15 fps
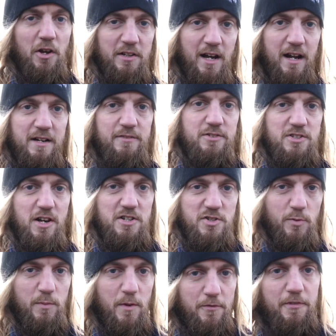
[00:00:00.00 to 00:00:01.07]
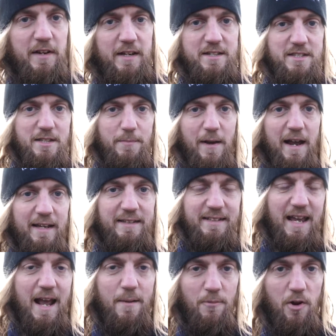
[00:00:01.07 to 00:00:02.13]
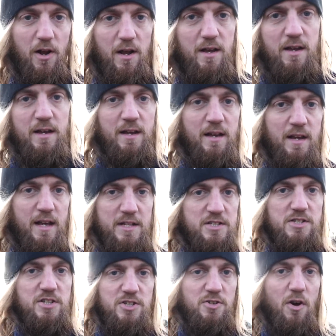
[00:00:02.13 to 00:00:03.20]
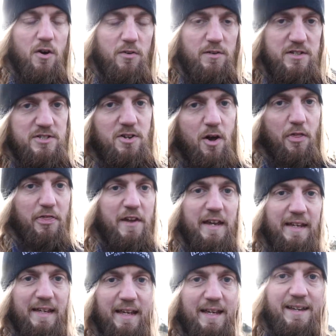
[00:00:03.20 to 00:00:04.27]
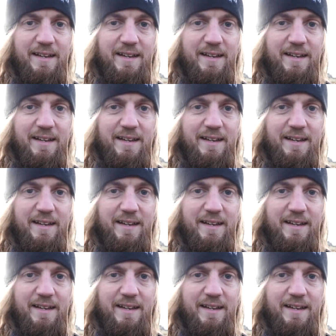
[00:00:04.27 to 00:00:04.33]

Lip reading: I can't even touch it with my fingers at the back of the camera. It's just not a thing.